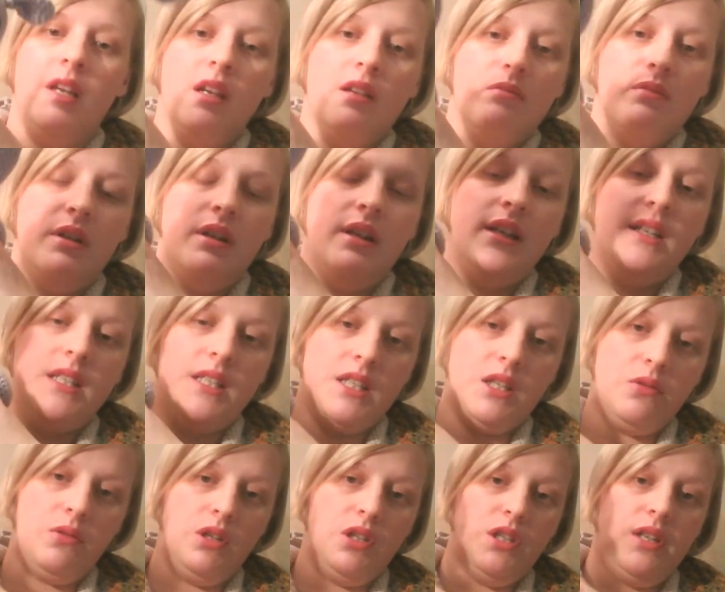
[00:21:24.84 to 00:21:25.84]
but he is
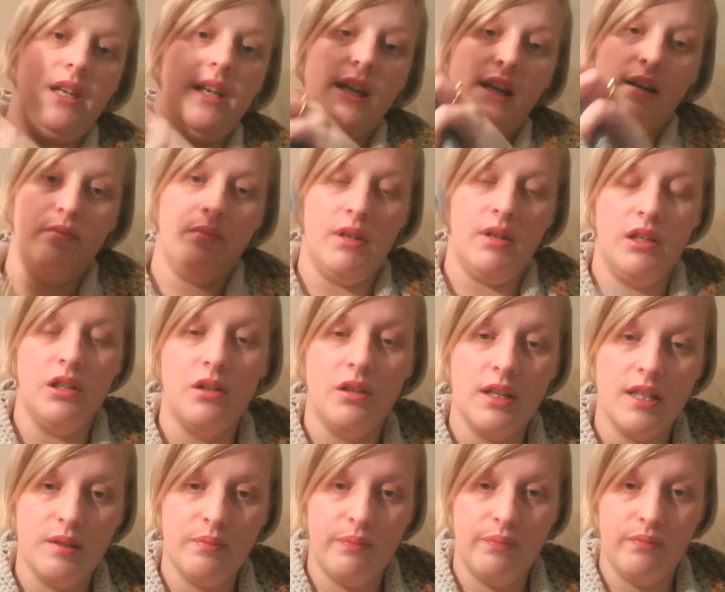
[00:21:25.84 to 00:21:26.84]
squidgy, and my
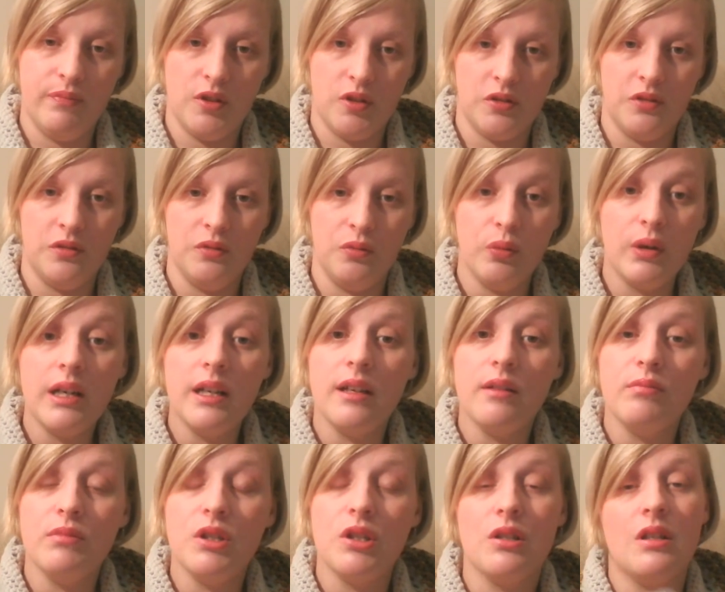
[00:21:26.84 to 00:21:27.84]
youngest son
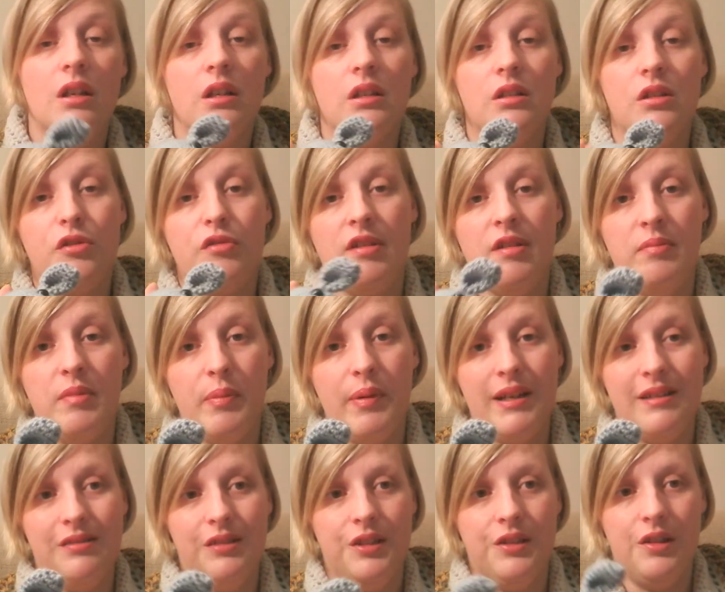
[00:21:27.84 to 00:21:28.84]
William does like to throw him
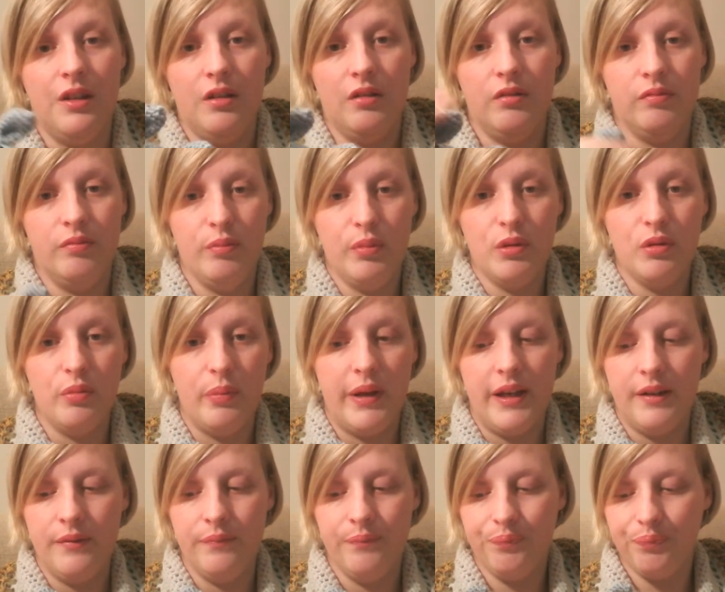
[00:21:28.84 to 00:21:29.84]
about, so poor
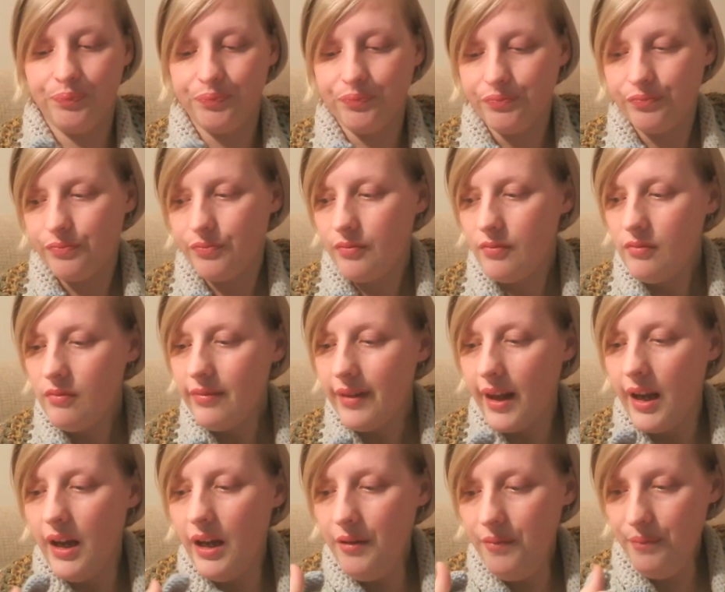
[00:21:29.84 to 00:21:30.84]
bear.
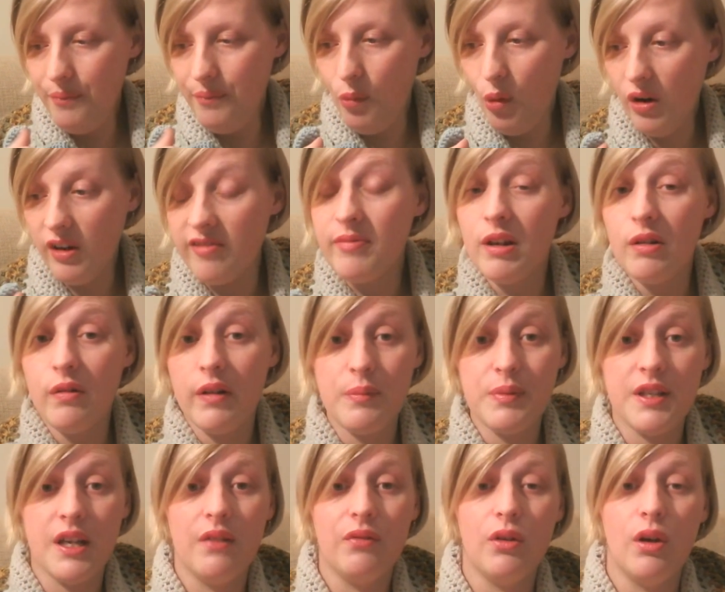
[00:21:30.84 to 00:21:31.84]
And one of my whips
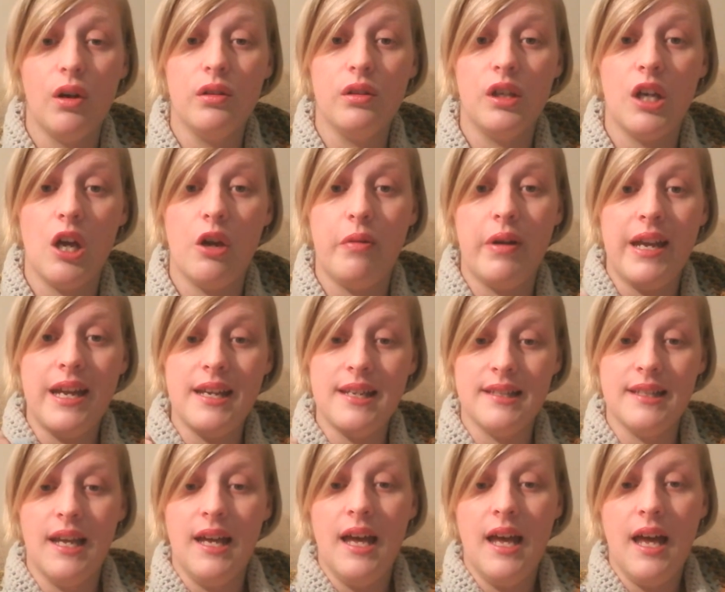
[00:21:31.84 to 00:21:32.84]
that I've got on the go is
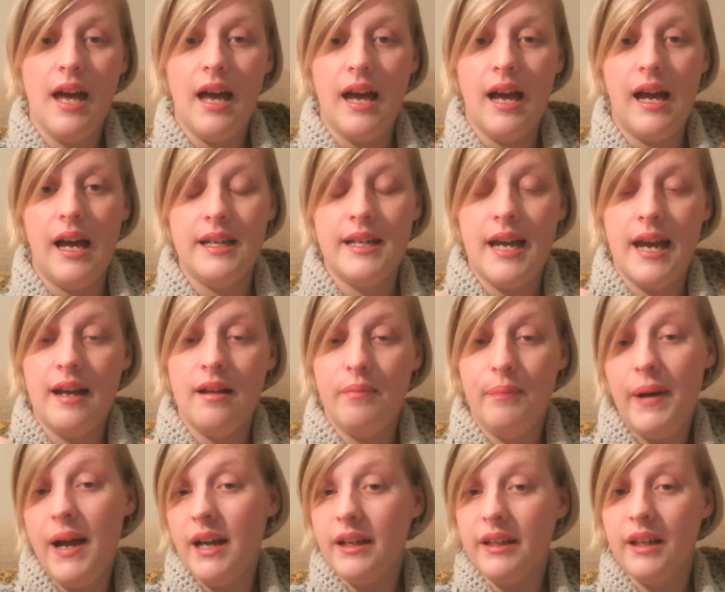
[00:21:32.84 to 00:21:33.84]
an
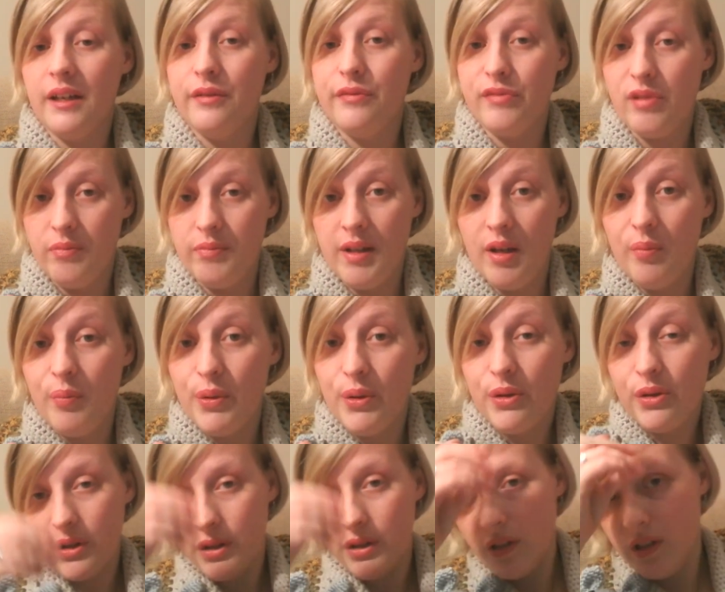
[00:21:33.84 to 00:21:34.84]
alpaca from that
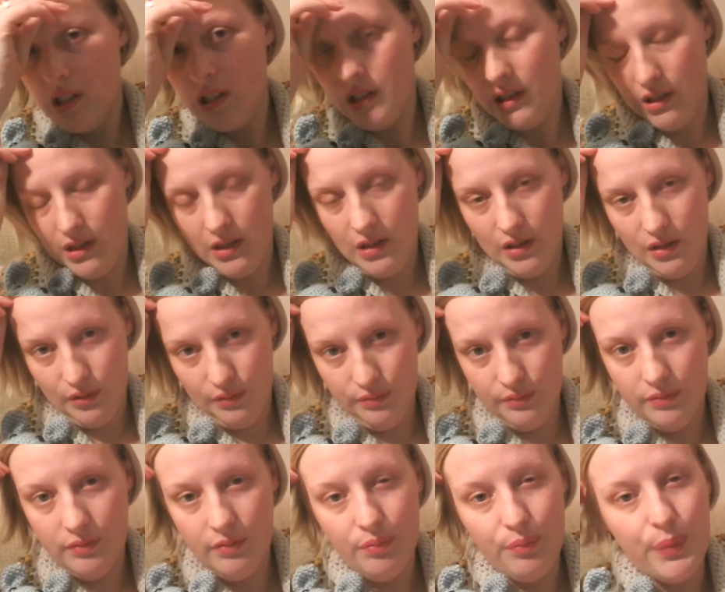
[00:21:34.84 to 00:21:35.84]
book,
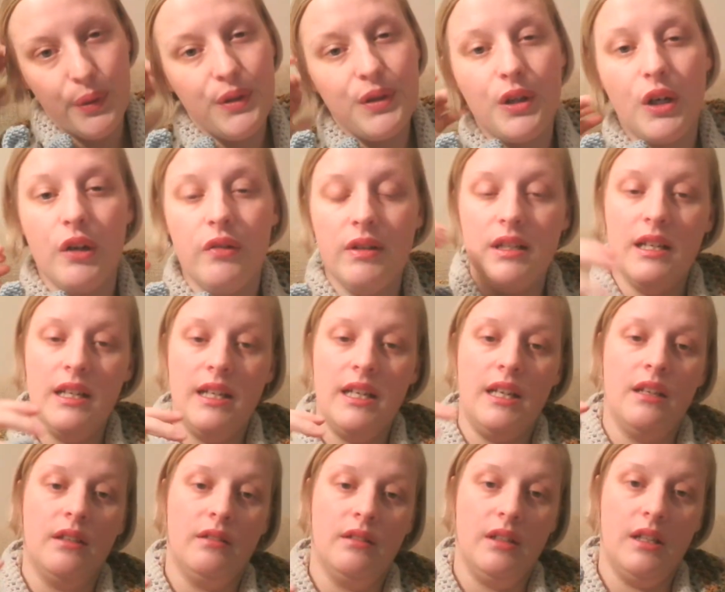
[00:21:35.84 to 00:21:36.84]
but
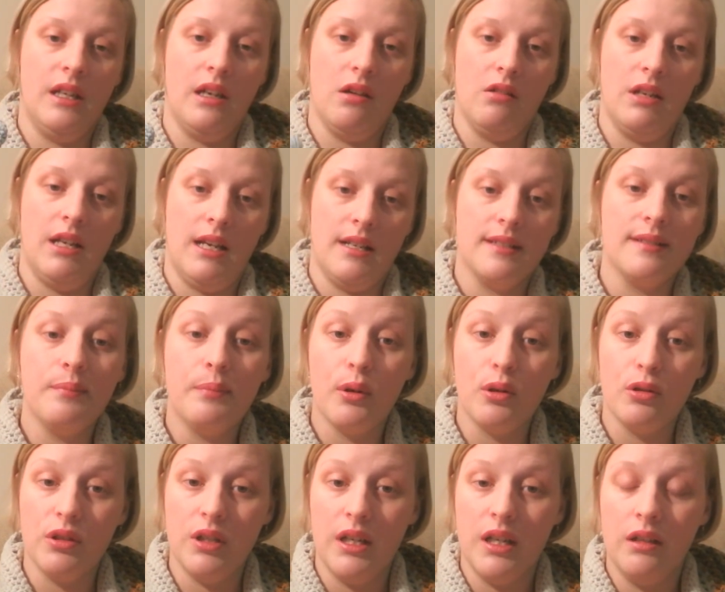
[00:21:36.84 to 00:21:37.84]
currently it only has a
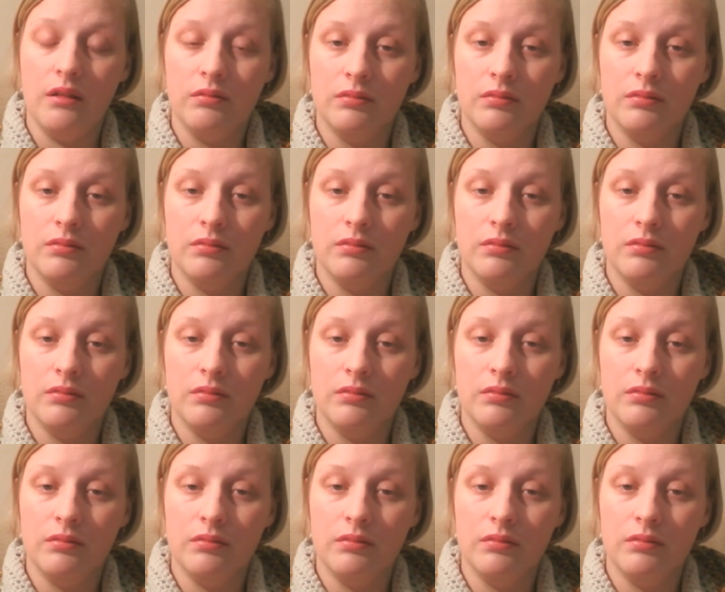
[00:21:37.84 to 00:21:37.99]
body,